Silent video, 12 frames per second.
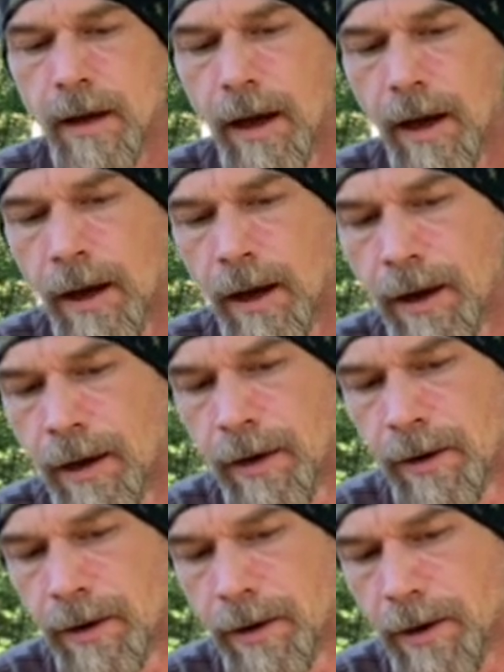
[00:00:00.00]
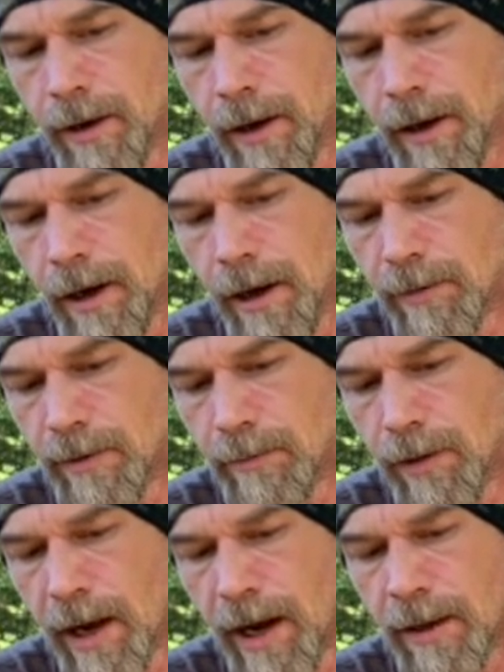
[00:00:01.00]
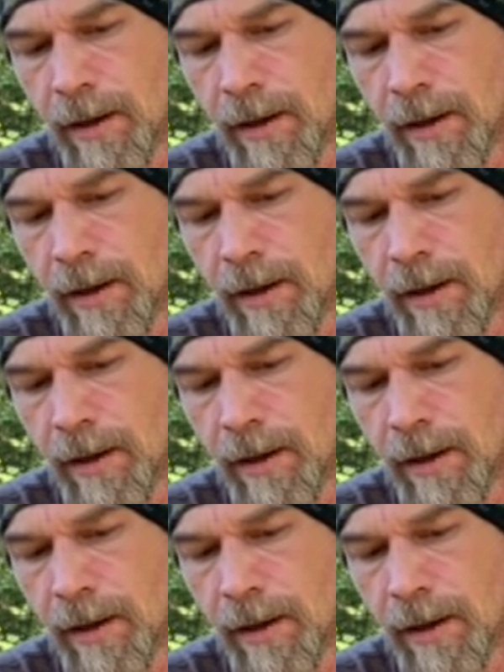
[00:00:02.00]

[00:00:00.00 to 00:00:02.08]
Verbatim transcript: And every black